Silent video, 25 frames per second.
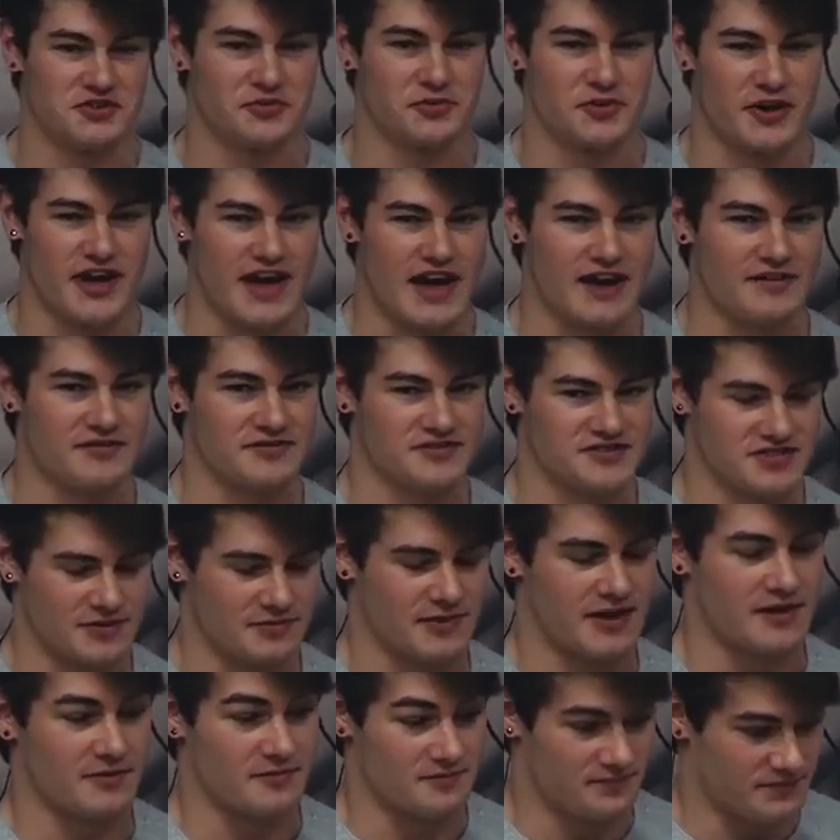you want to have some
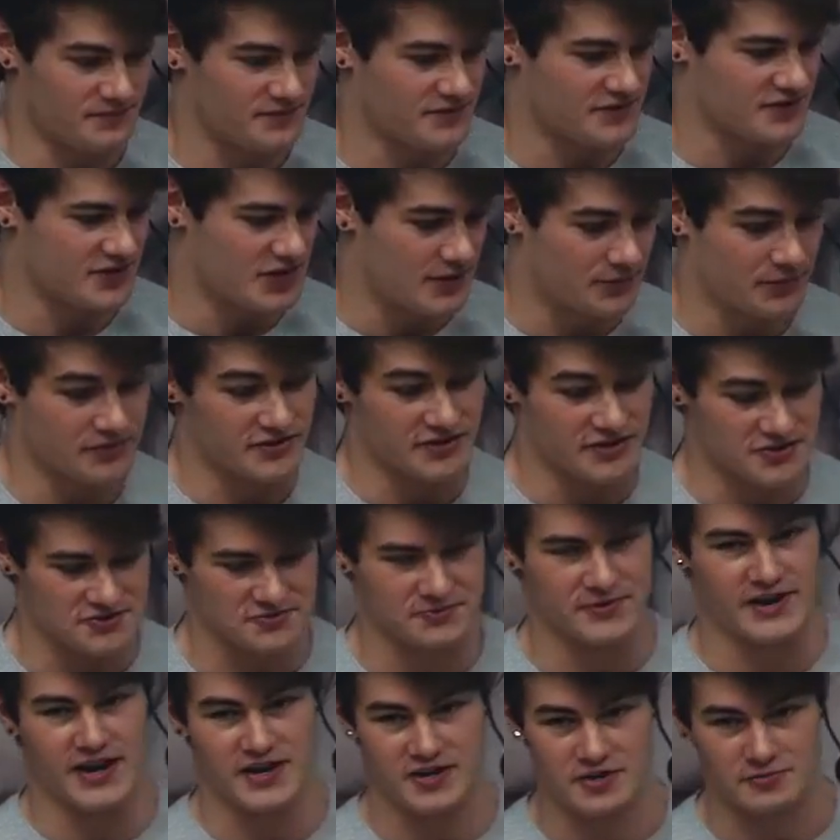couple years
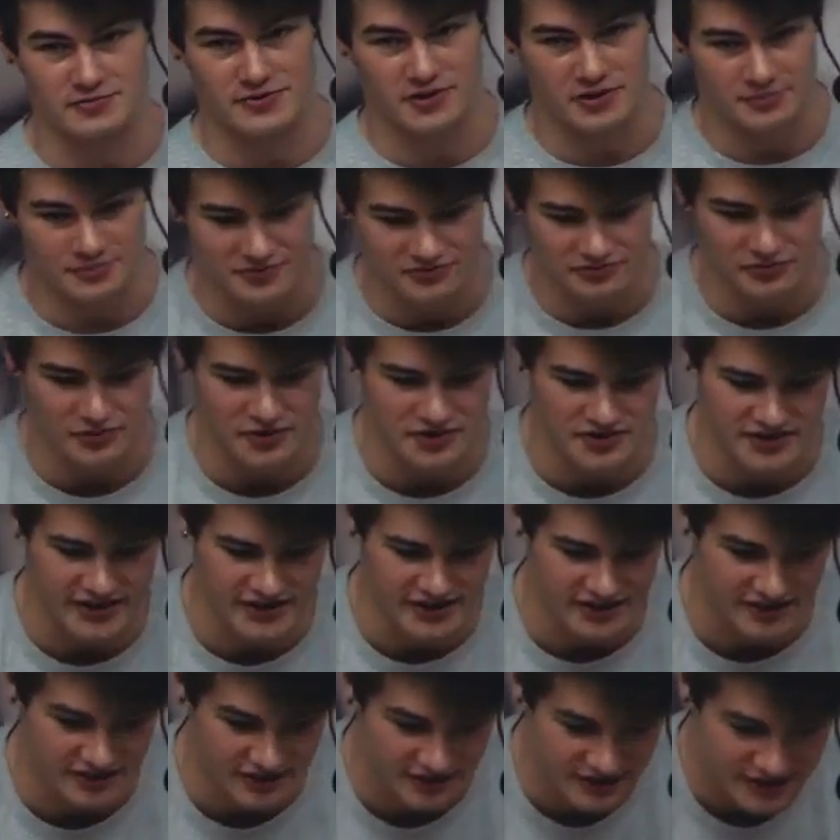behind your belt before you
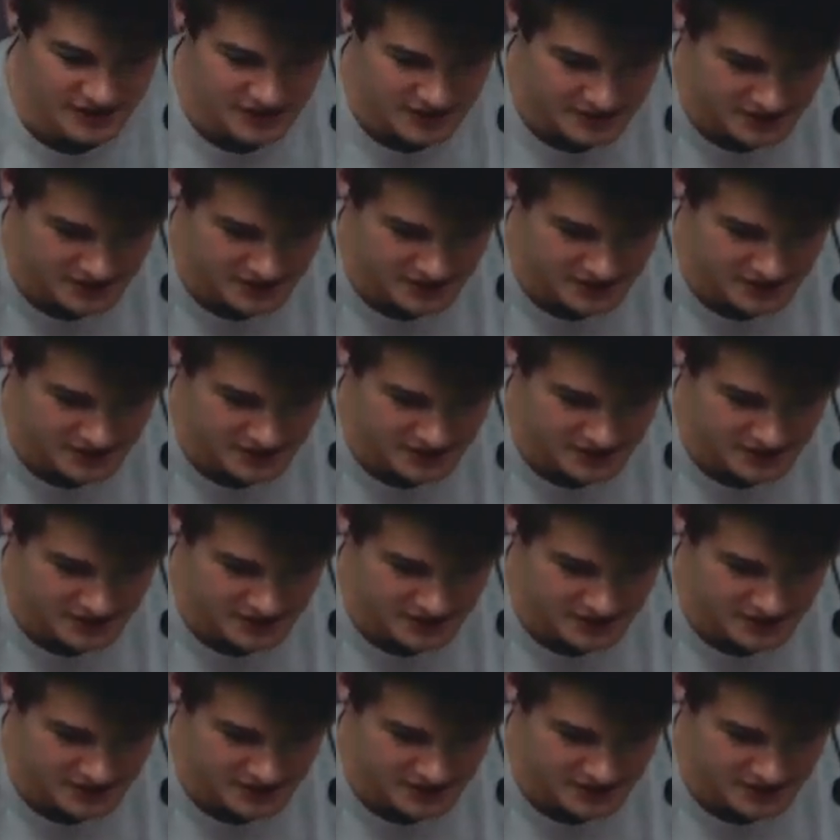kind of